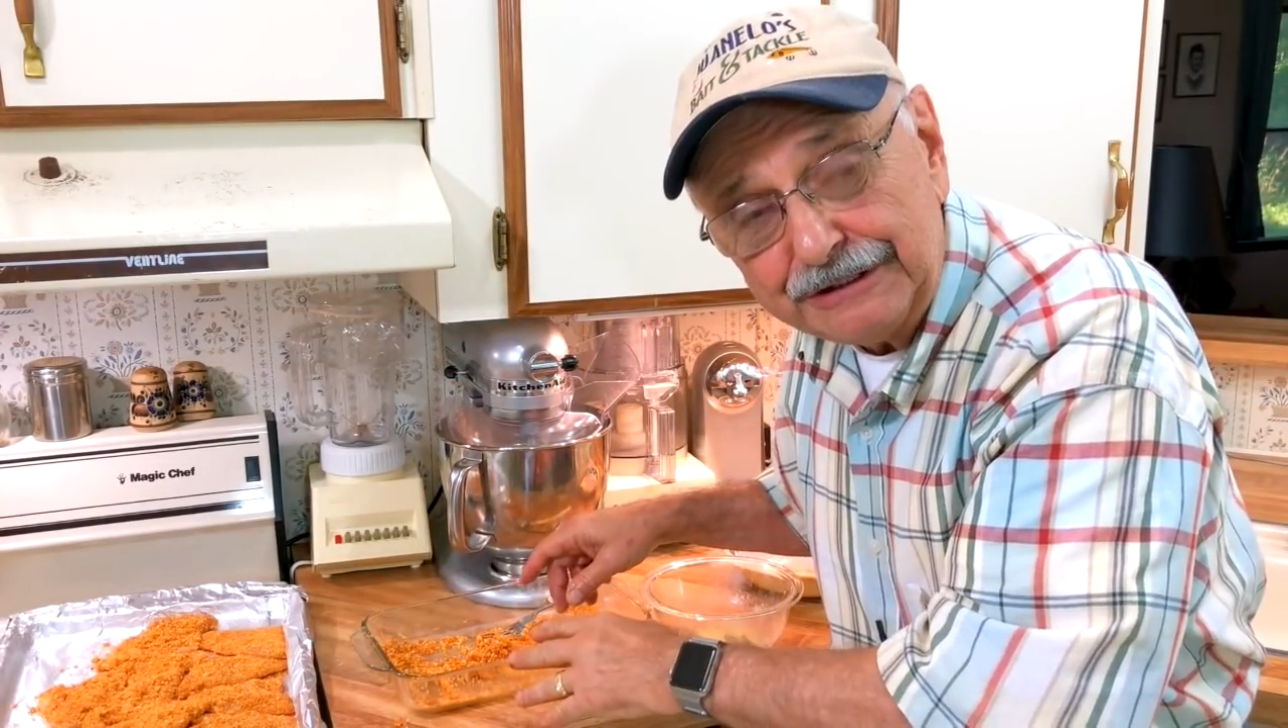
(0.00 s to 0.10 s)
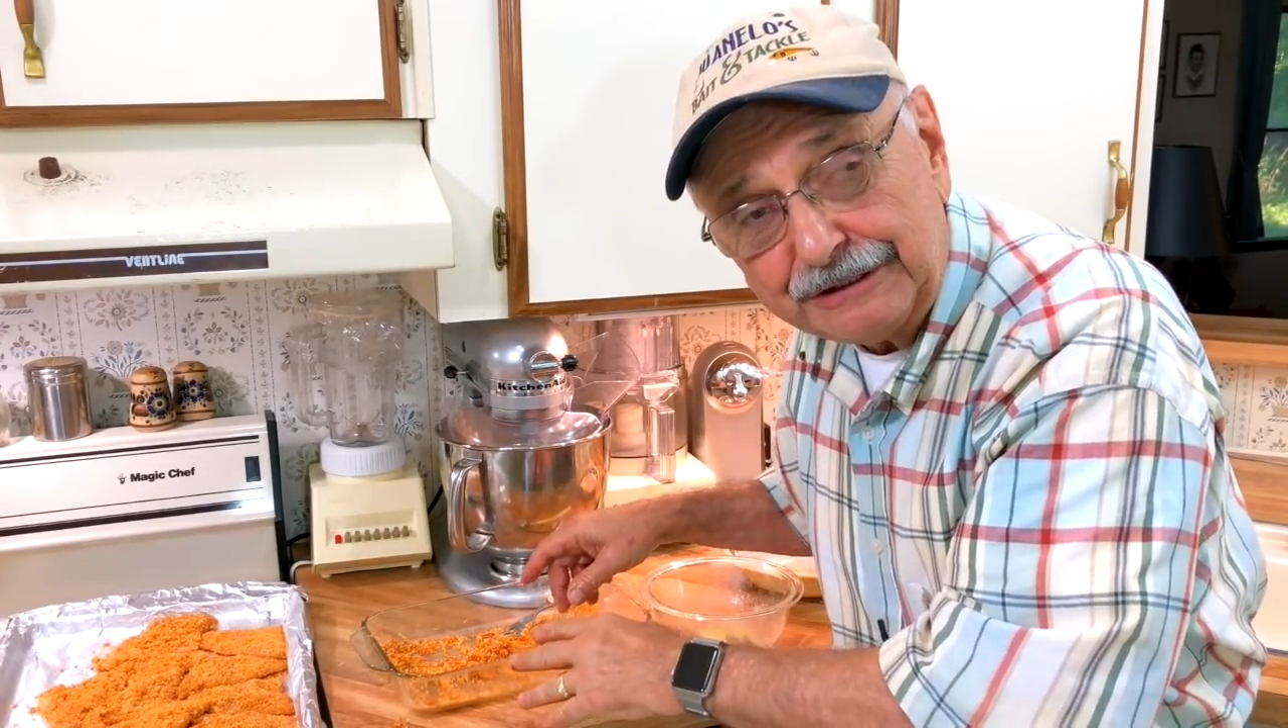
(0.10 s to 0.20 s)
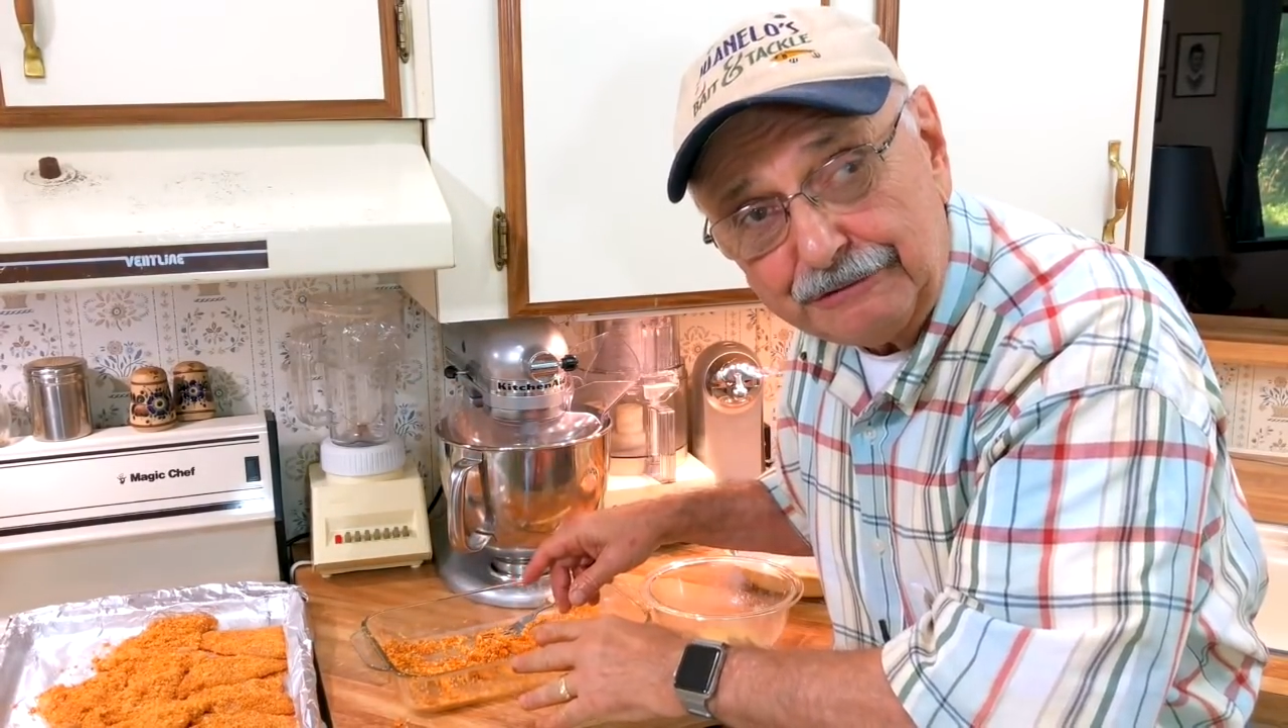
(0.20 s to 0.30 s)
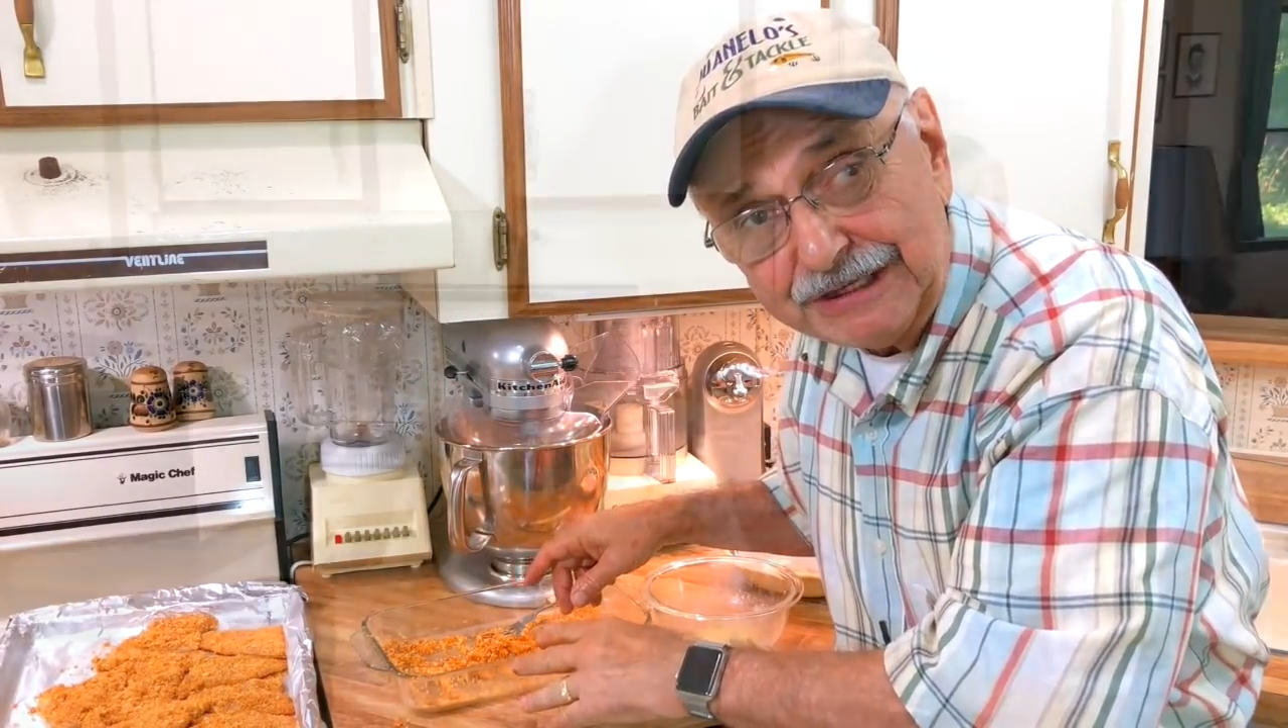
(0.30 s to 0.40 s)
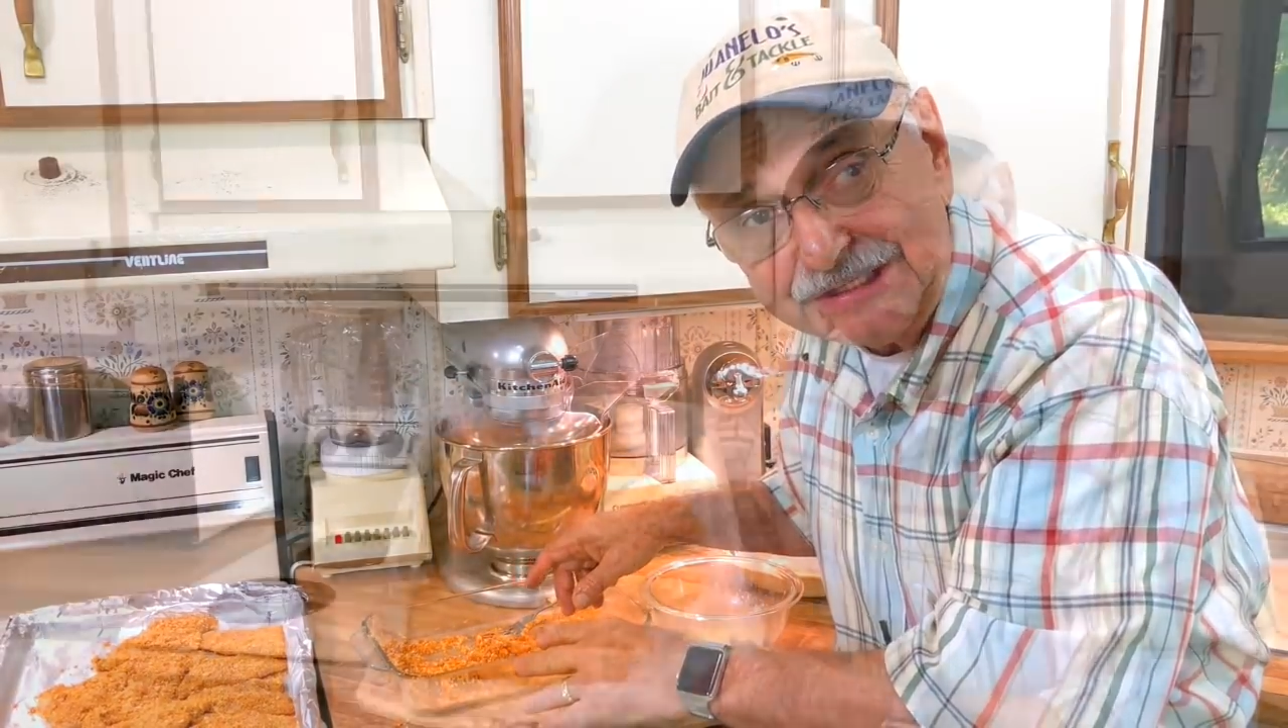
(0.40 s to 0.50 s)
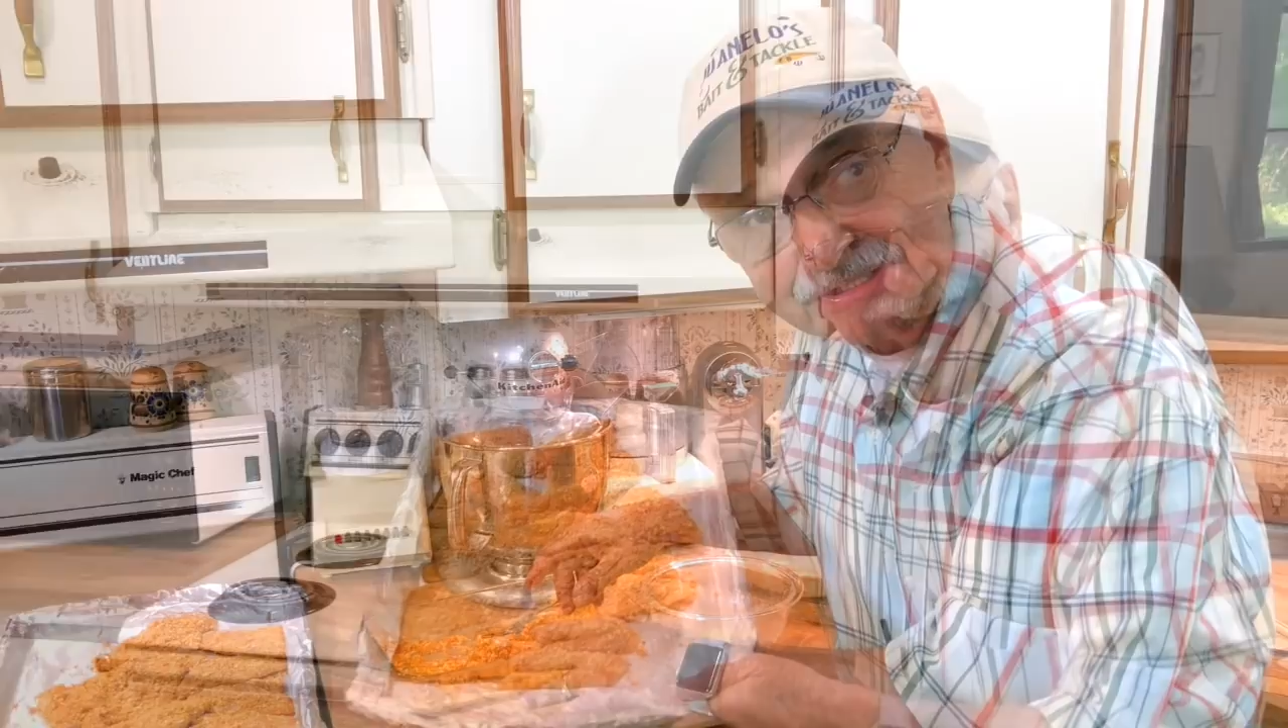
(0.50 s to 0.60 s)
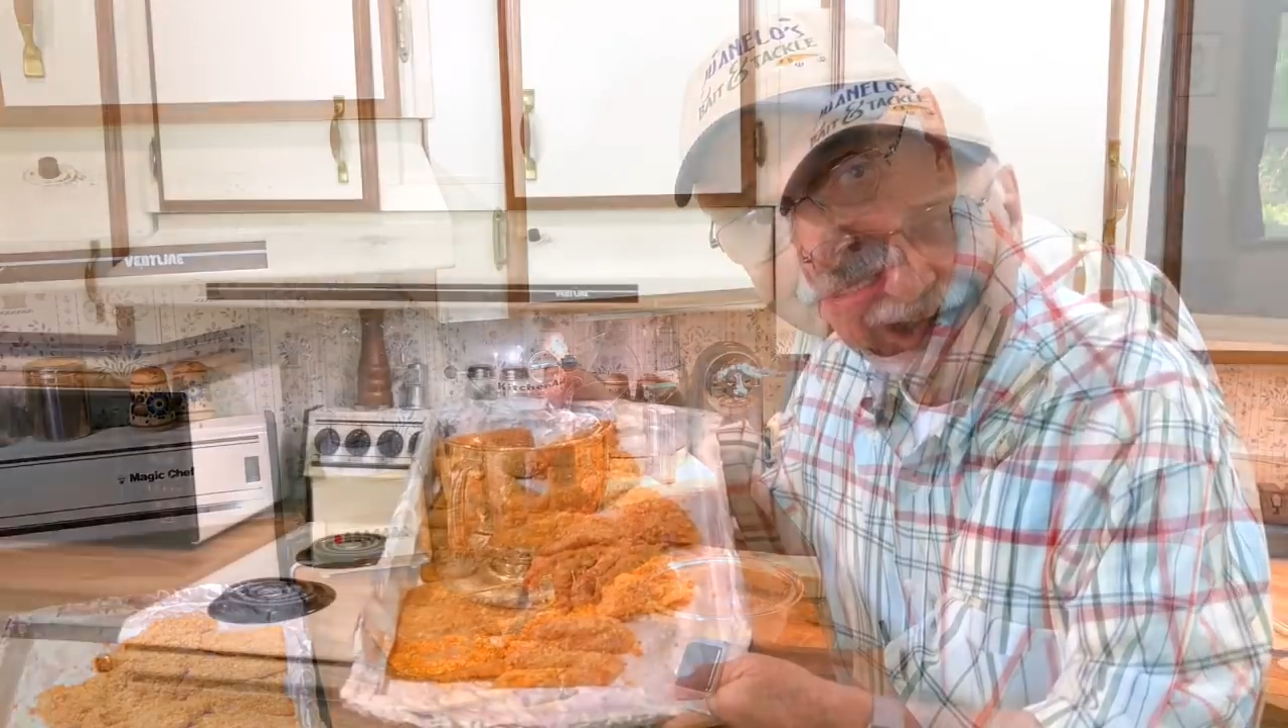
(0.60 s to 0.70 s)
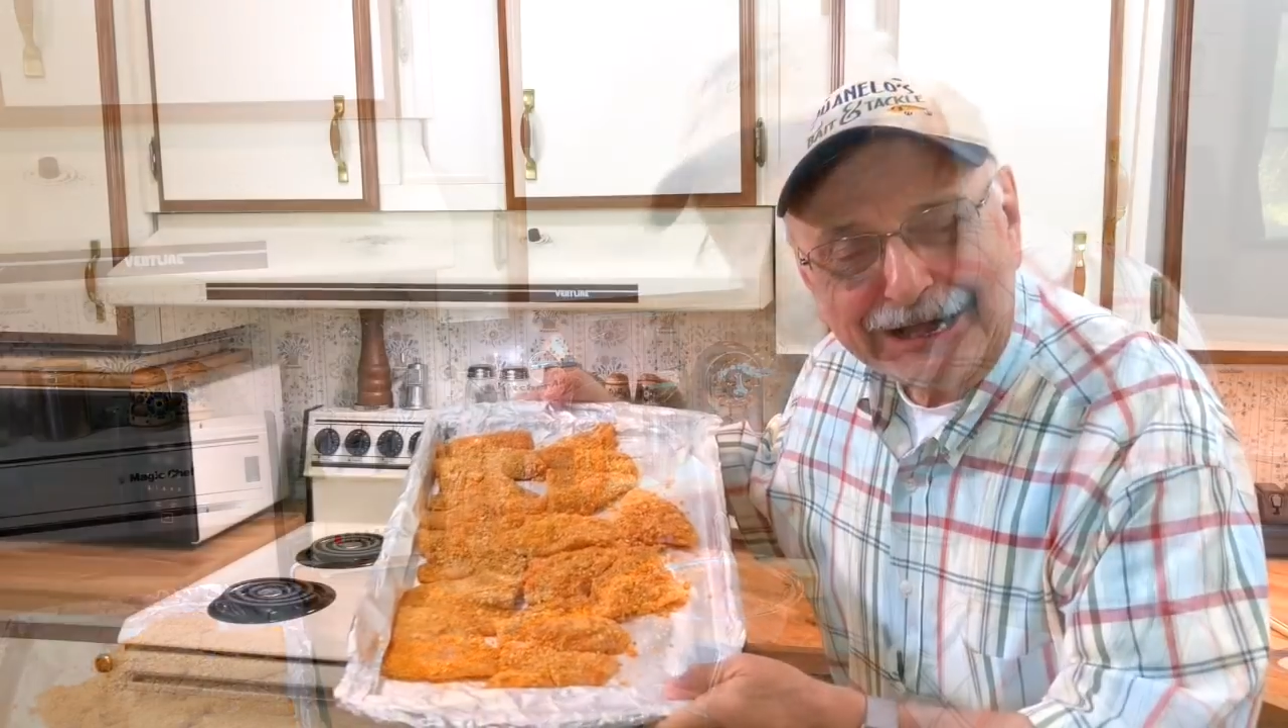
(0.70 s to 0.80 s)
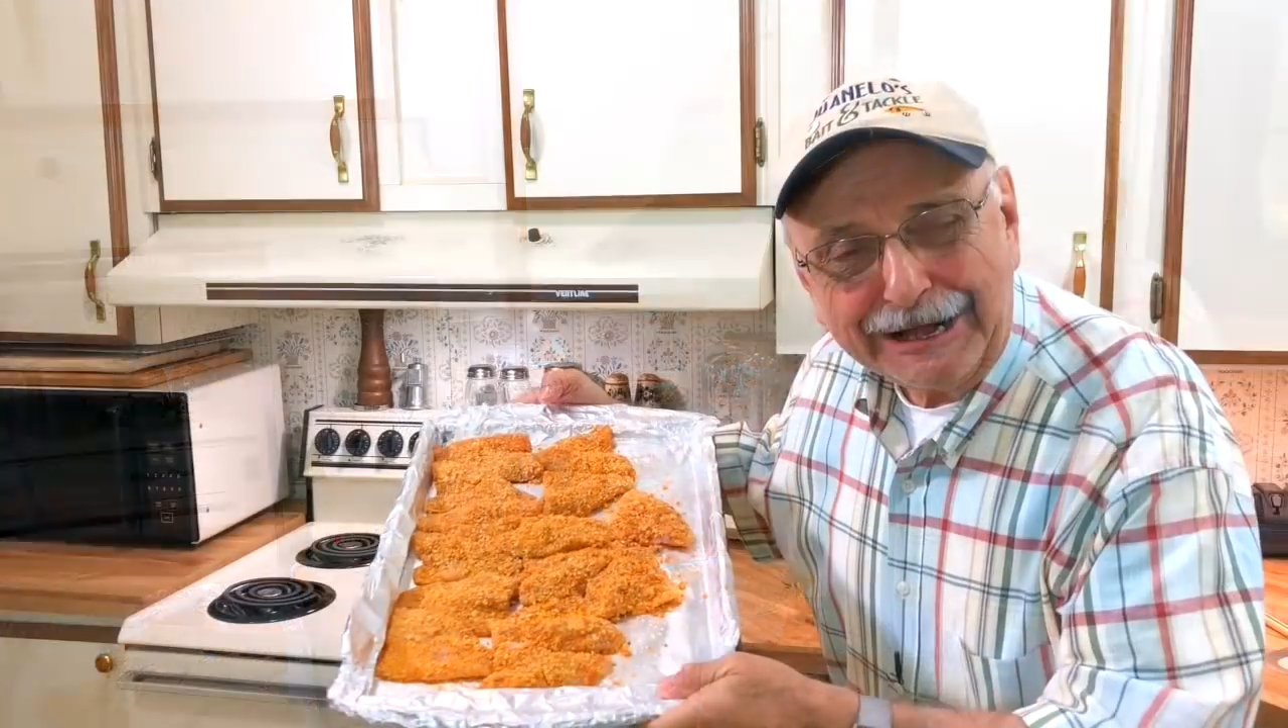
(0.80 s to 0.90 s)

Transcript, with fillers: degrees.